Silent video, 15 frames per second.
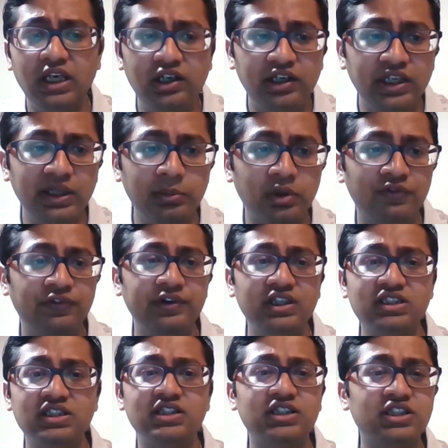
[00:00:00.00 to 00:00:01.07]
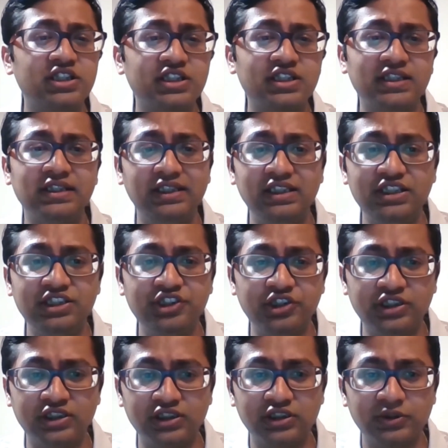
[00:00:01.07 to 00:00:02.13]
team of researchers and
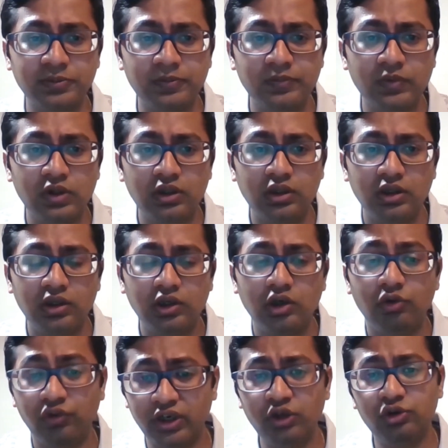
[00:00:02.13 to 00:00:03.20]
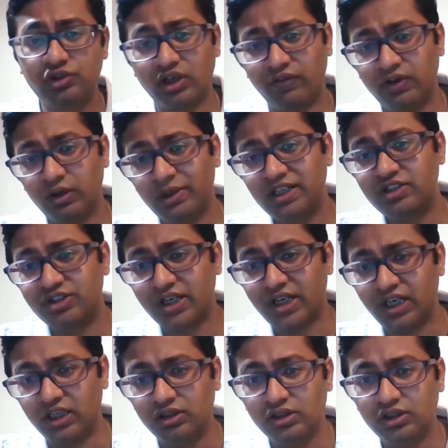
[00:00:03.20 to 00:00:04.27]
engineers. When you travel by
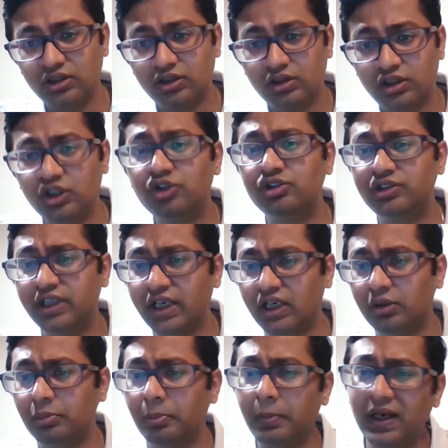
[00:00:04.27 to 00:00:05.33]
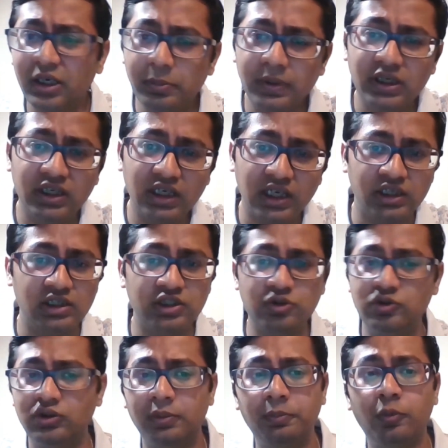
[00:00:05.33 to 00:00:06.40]
train, your train might be delayed due to
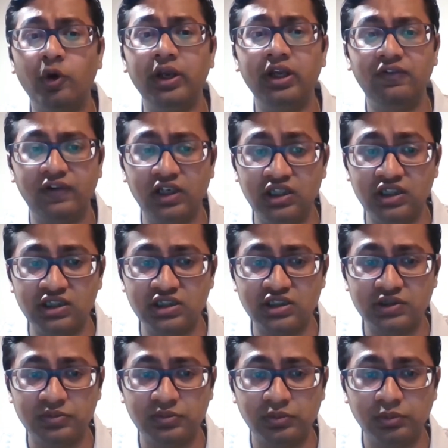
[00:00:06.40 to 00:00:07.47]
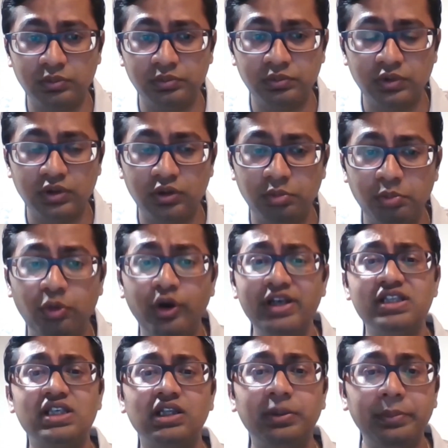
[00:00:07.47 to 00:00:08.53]
the point failures. Points are
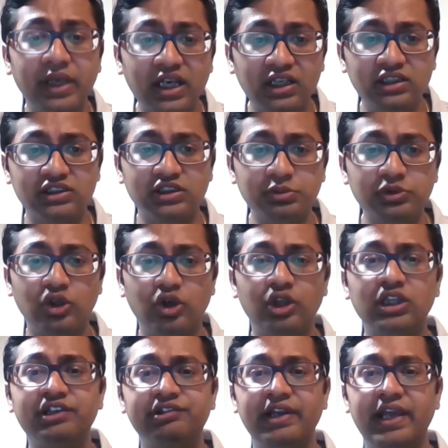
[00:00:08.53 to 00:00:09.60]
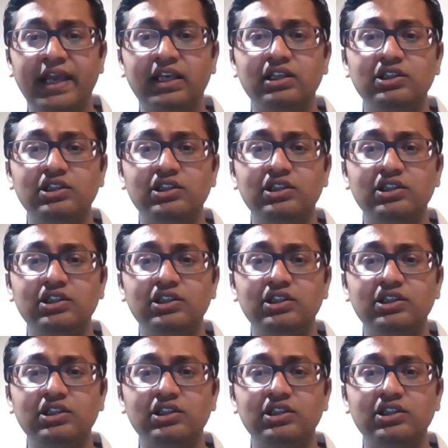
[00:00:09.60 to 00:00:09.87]
the mechanisms on the track